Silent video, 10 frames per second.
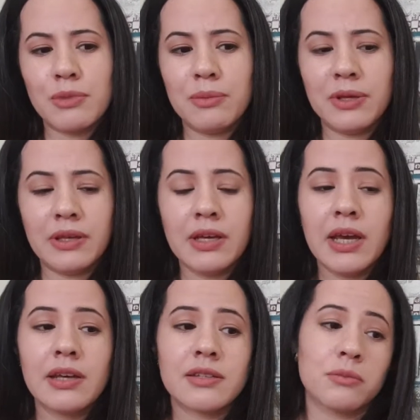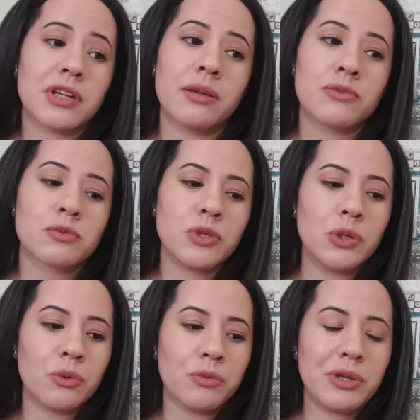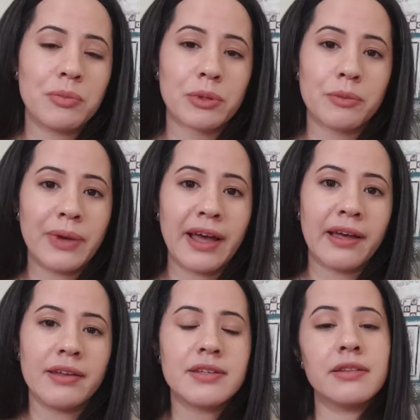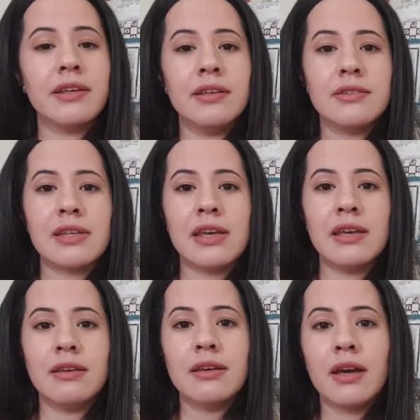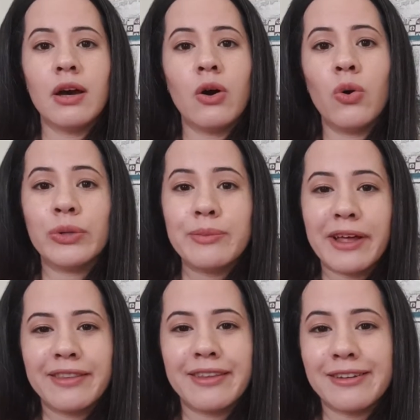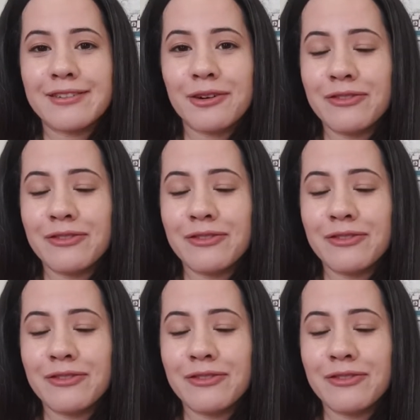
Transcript: Maybe sometimes, you know, when people are mad, they say only bad things.